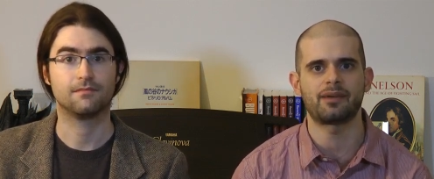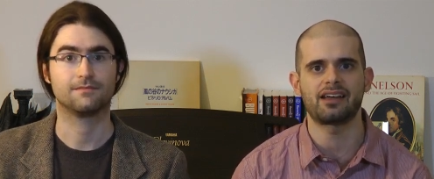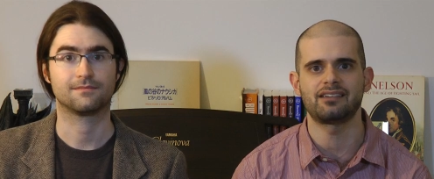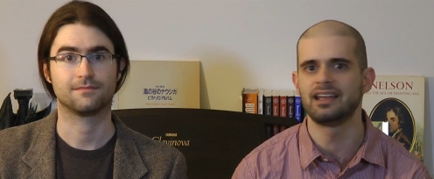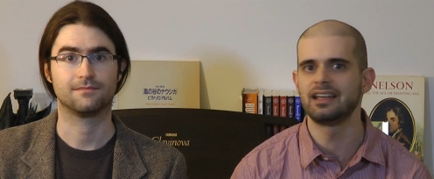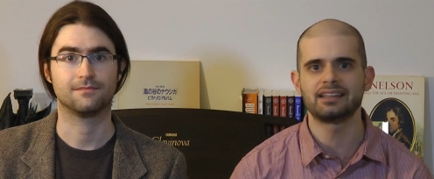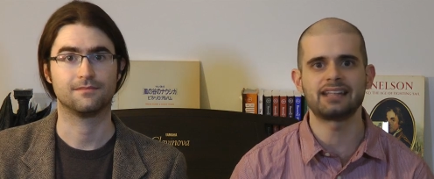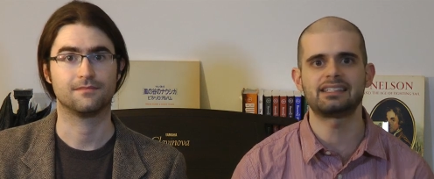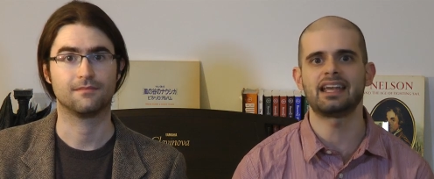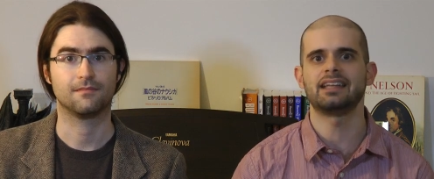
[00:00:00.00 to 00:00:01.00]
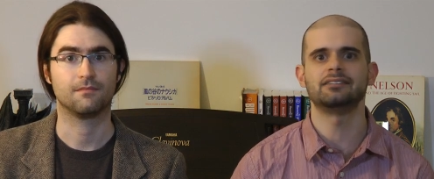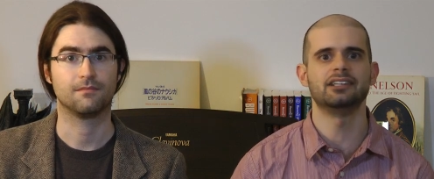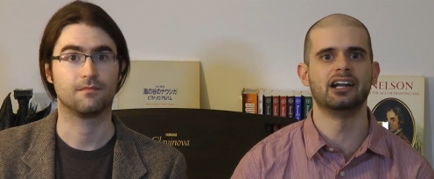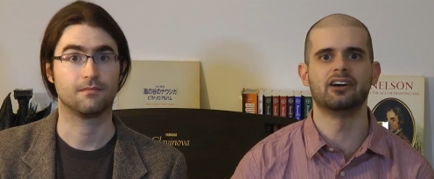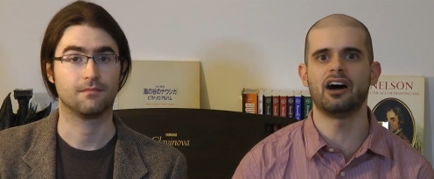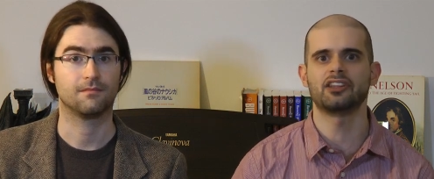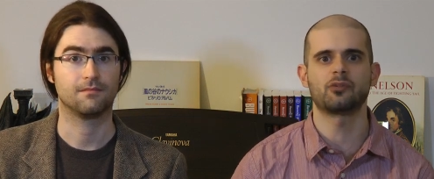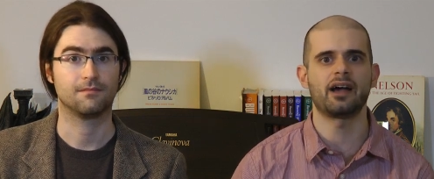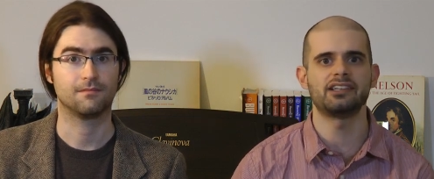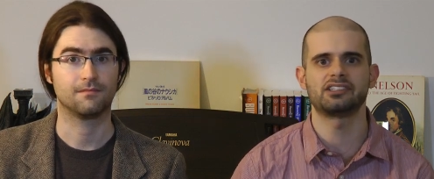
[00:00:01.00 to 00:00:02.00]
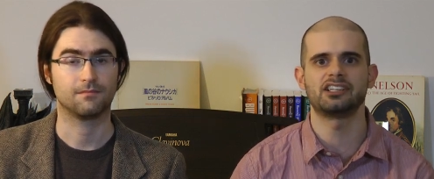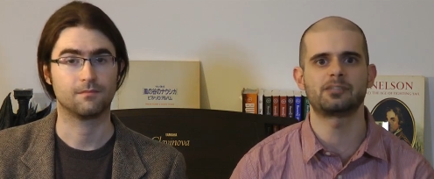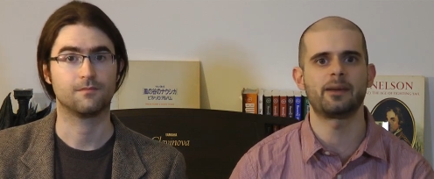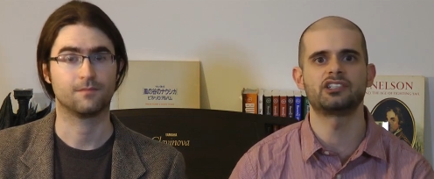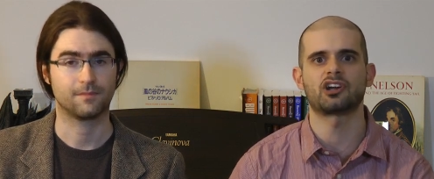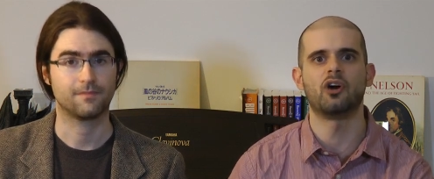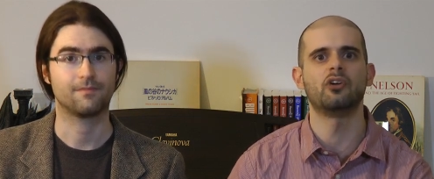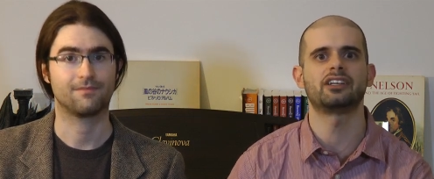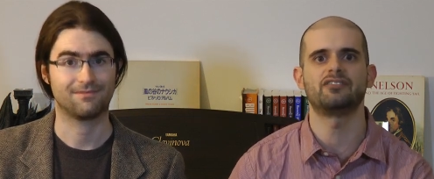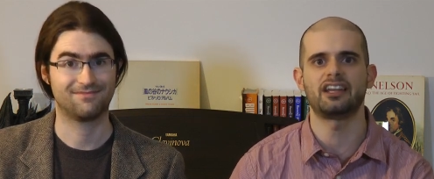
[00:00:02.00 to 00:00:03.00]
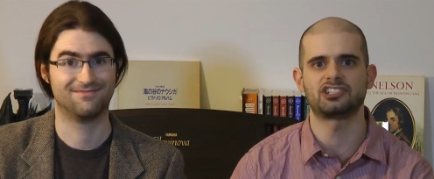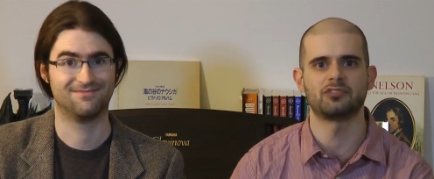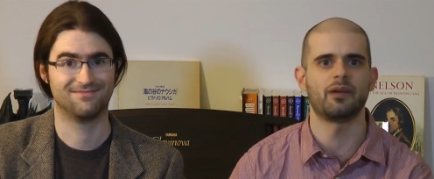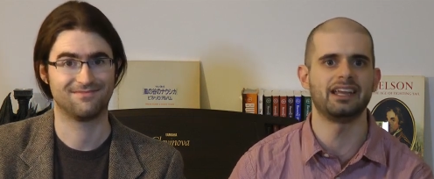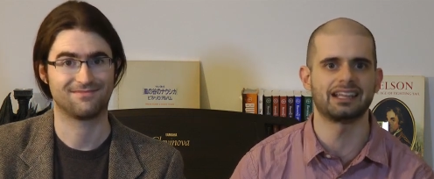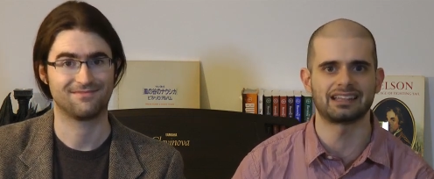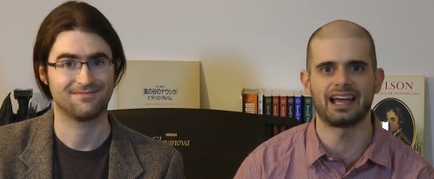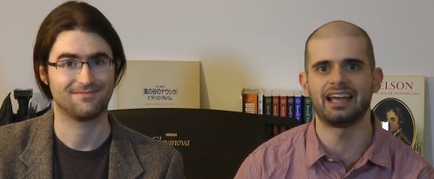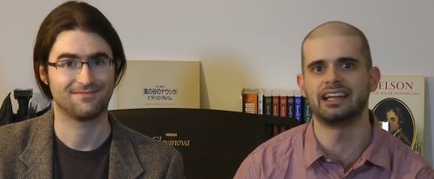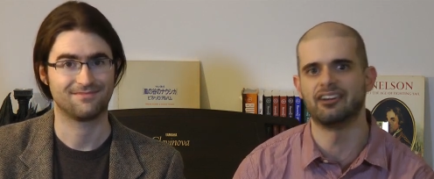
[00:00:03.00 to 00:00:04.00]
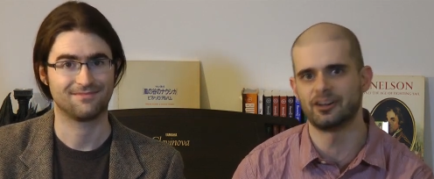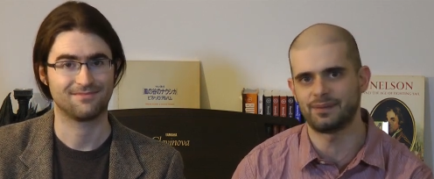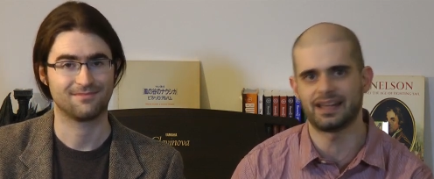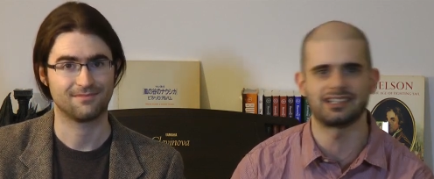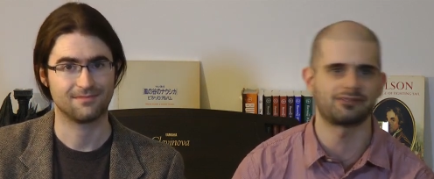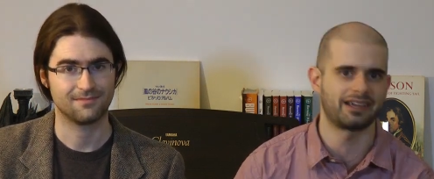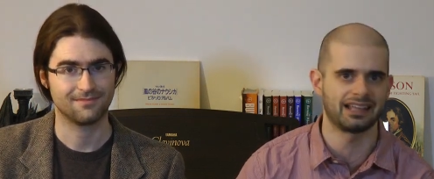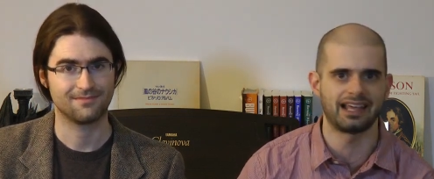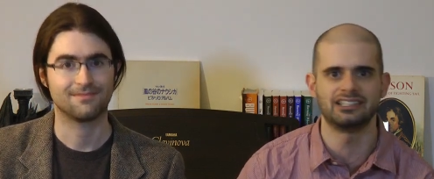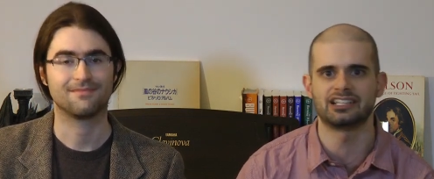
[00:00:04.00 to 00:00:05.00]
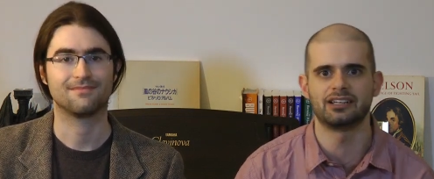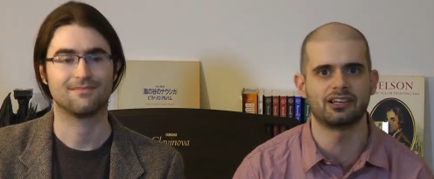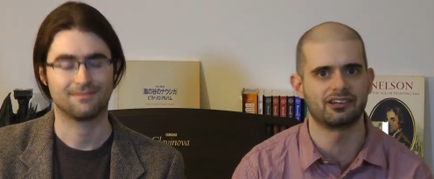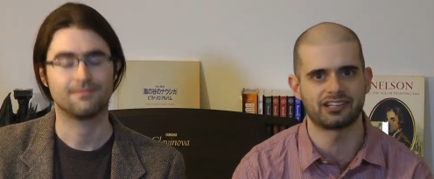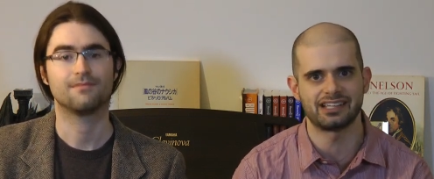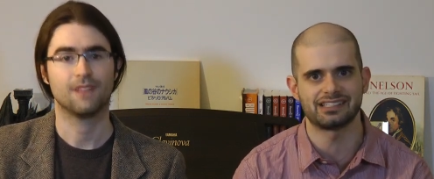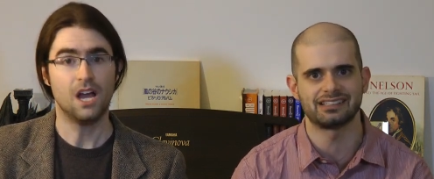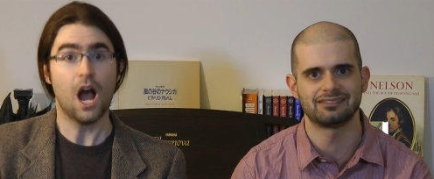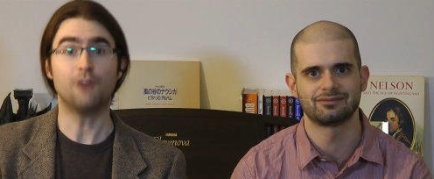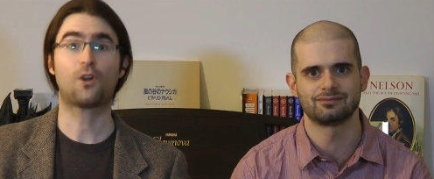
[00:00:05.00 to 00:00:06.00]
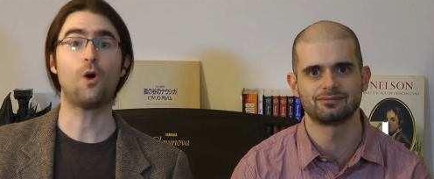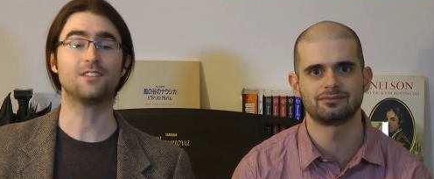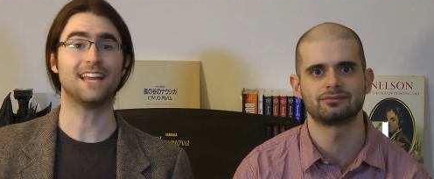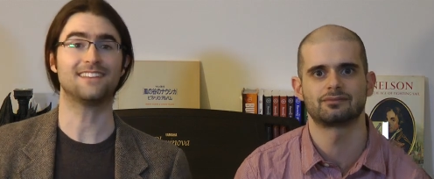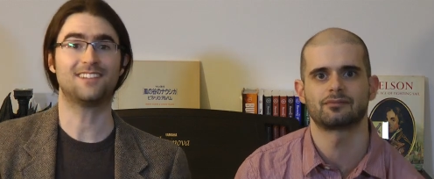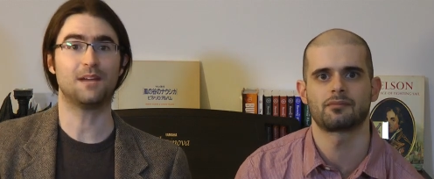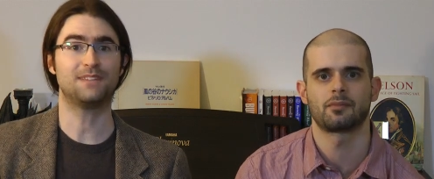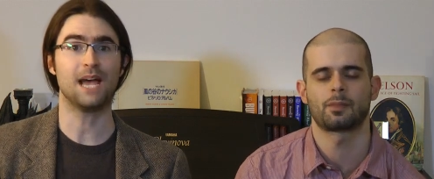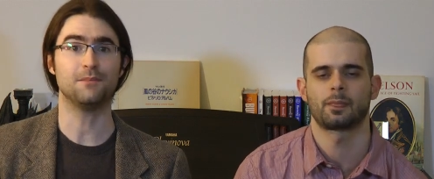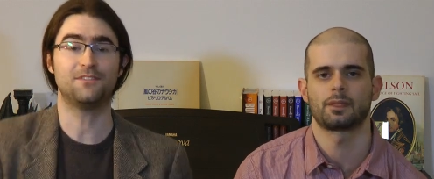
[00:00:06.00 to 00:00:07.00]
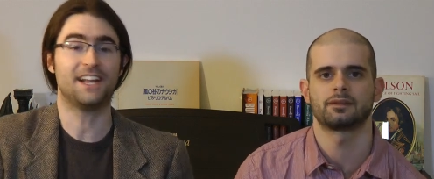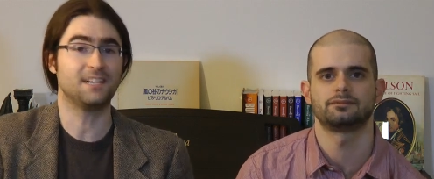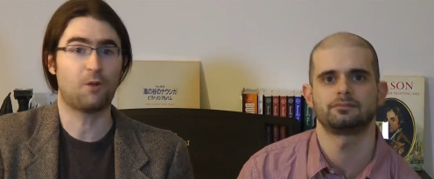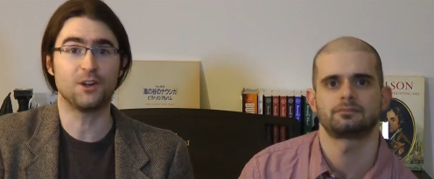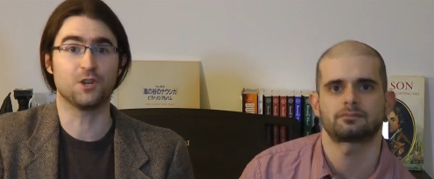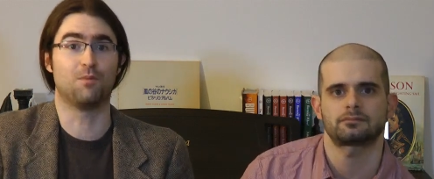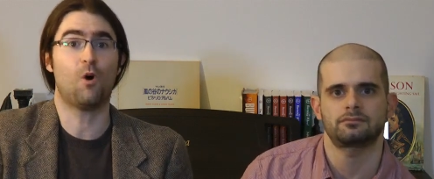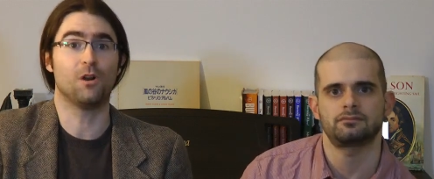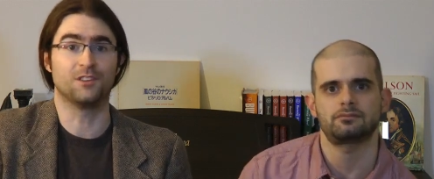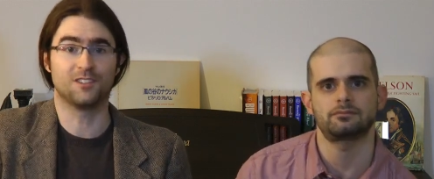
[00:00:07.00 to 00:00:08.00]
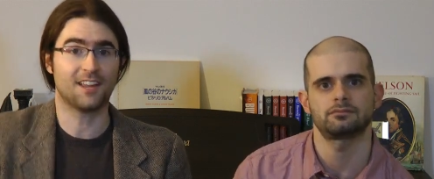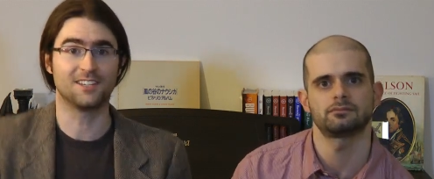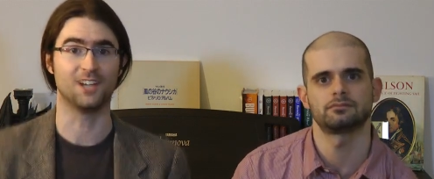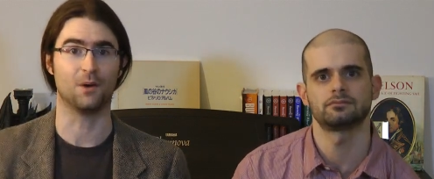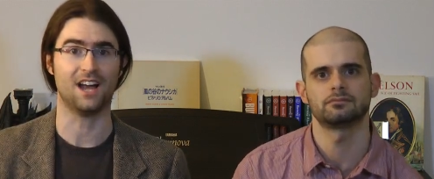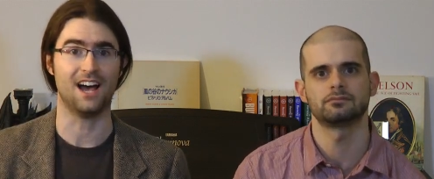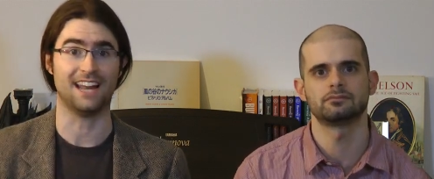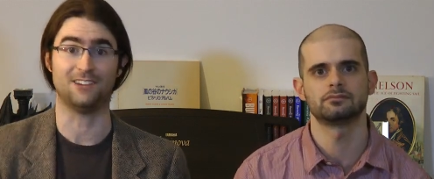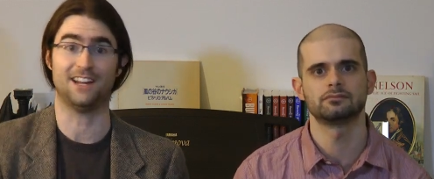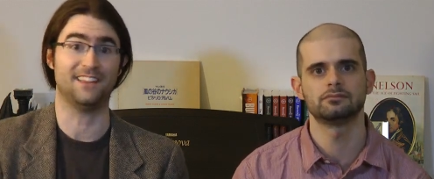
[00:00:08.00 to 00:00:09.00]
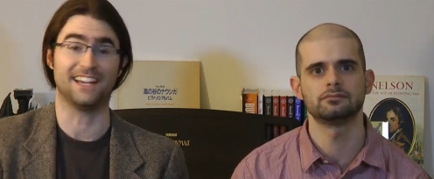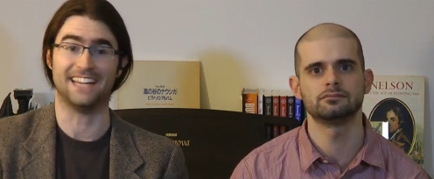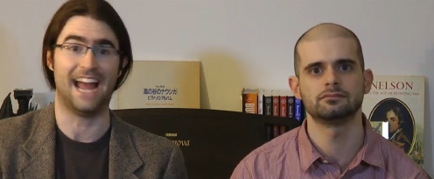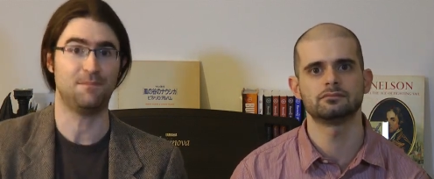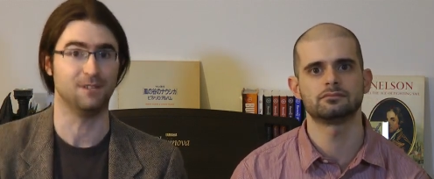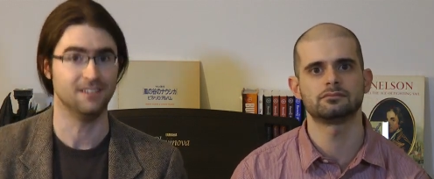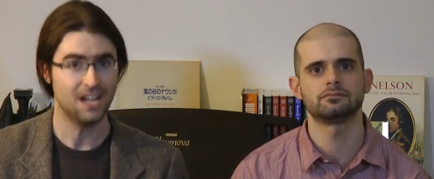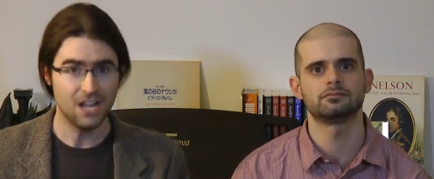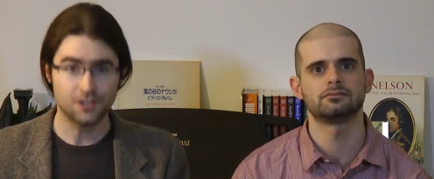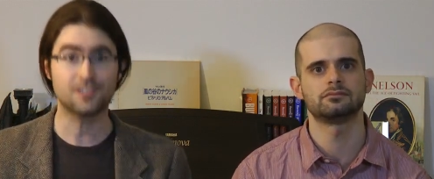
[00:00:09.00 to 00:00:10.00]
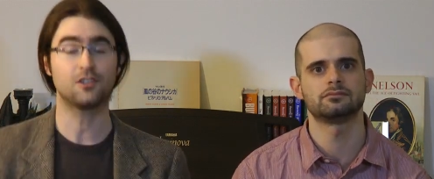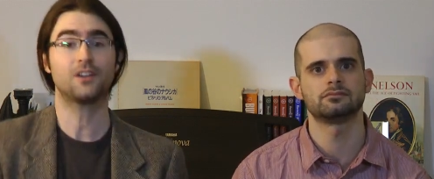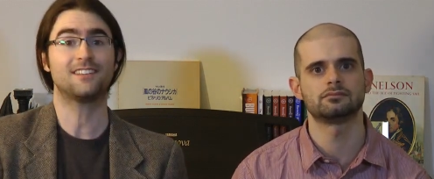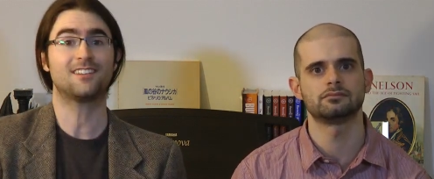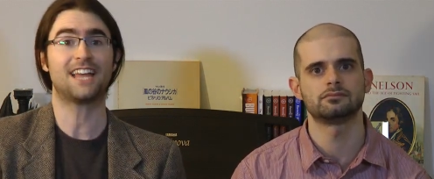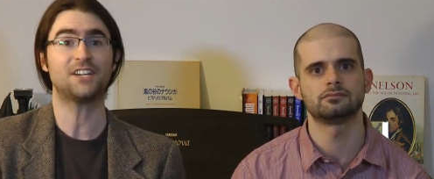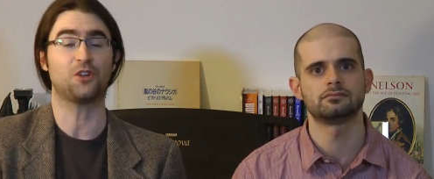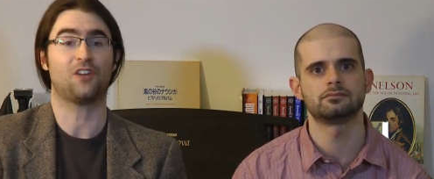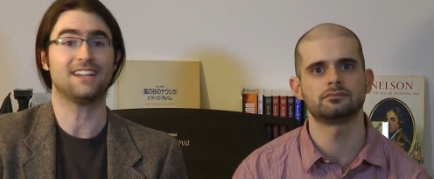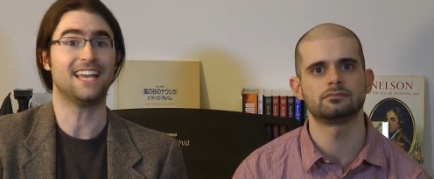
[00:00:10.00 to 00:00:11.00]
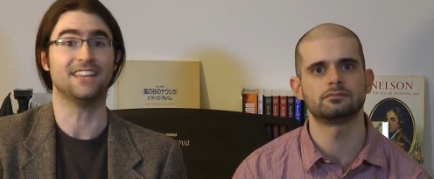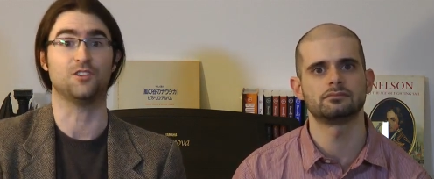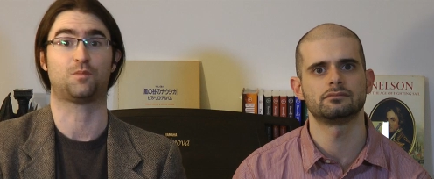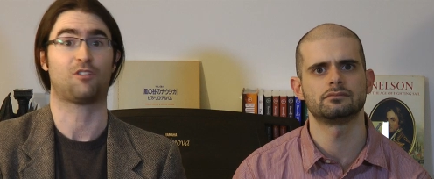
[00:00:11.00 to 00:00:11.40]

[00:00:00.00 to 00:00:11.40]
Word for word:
Speaker 1: about, that's it. You know, otherwise you're going to spend your whole convention waiting in line and going to panels, waiting in line, and you're going to go crazy.
Speaker 2: Of course, at the same time, if at any point you're bored, there's nothing going on. I don't know how that could happen. Just look at the schedule right then. There's